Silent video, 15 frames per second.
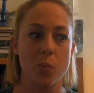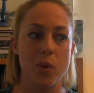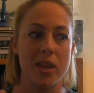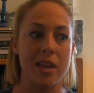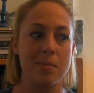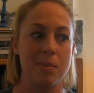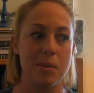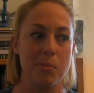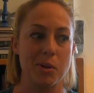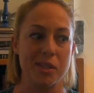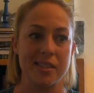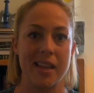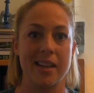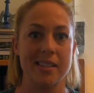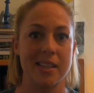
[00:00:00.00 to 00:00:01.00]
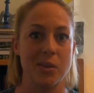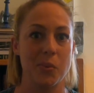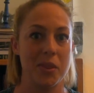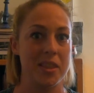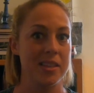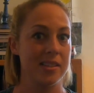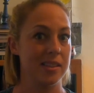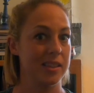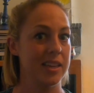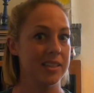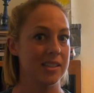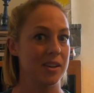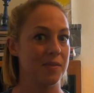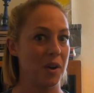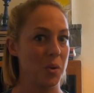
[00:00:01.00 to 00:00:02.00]
we can be presented with this
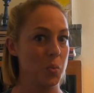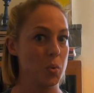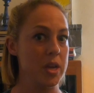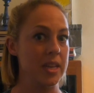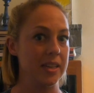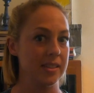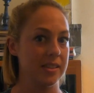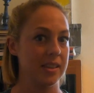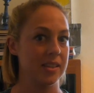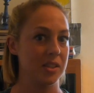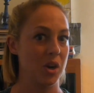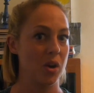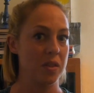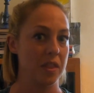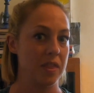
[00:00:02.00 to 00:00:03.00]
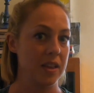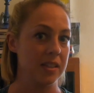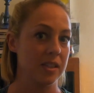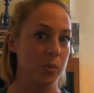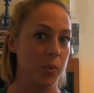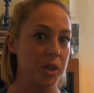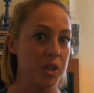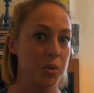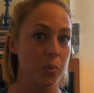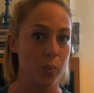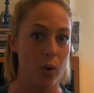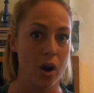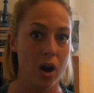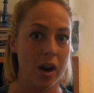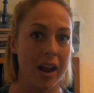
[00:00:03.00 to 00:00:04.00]
list of our weaknesses and all the things that we do
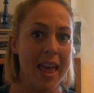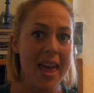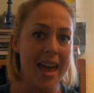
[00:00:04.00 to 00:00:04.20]
wrong,